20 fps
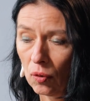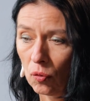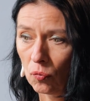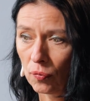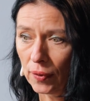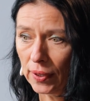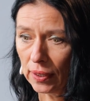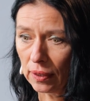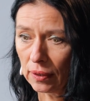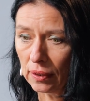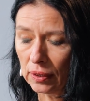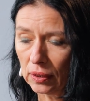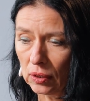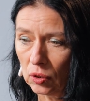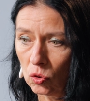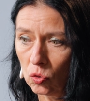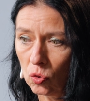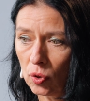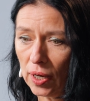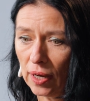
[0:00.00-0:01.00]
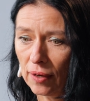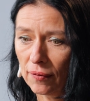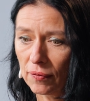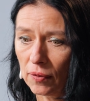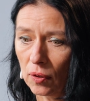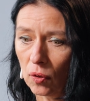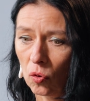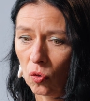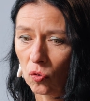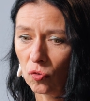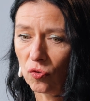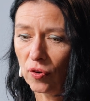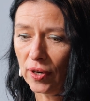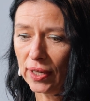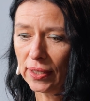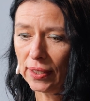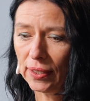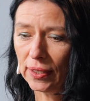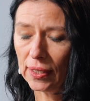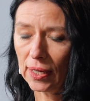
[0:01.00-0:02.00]
well, you have
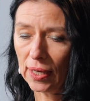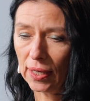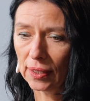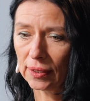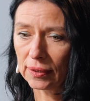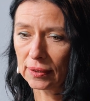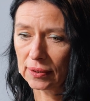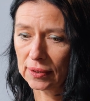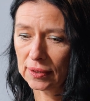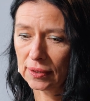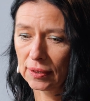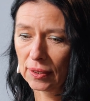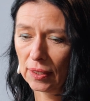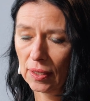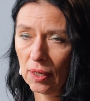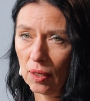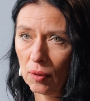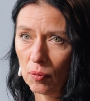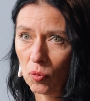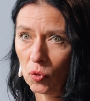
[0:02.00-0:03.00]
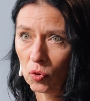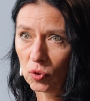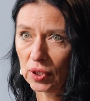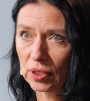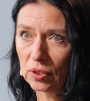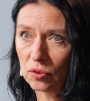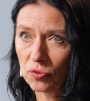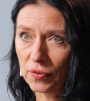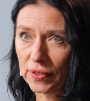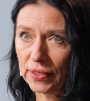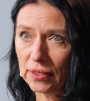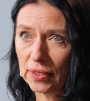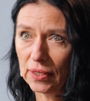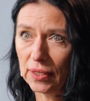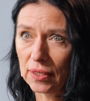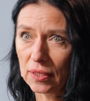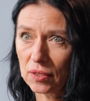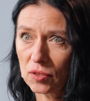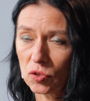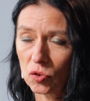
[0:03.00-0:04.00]
already had more than 20
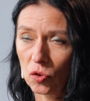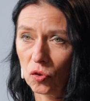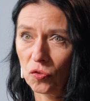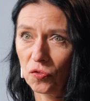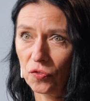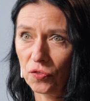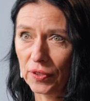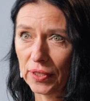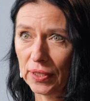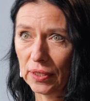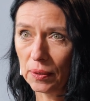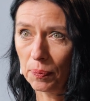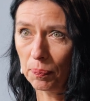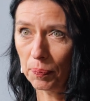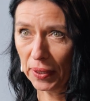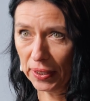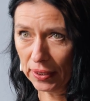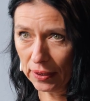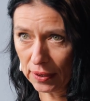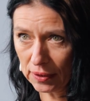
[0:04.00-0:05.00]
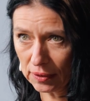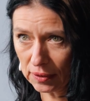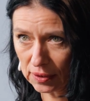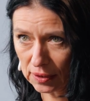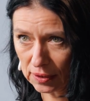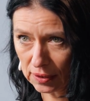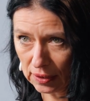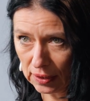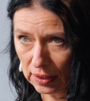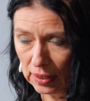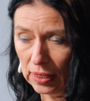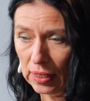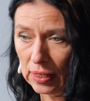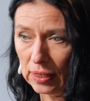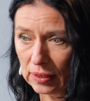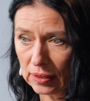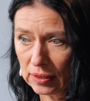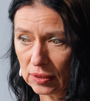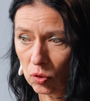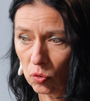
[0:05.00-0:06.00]
years of independence,
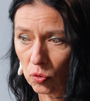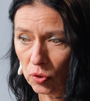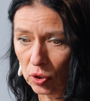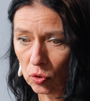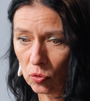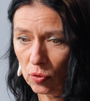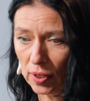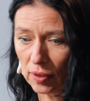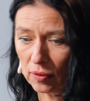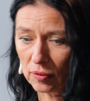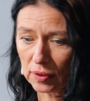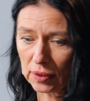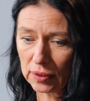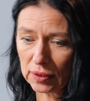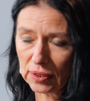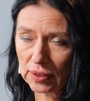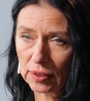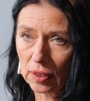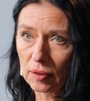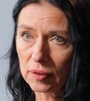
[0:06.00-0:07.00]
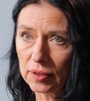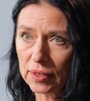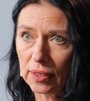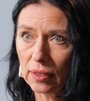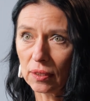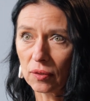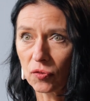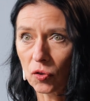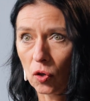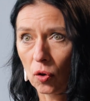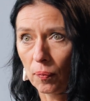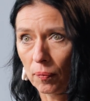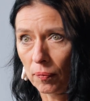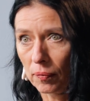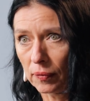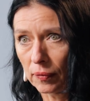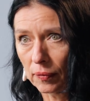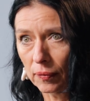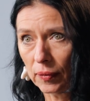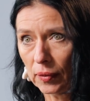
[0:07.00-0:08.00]
so you are starting
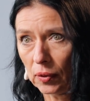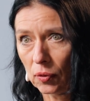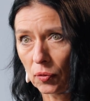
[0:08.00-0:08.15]
from,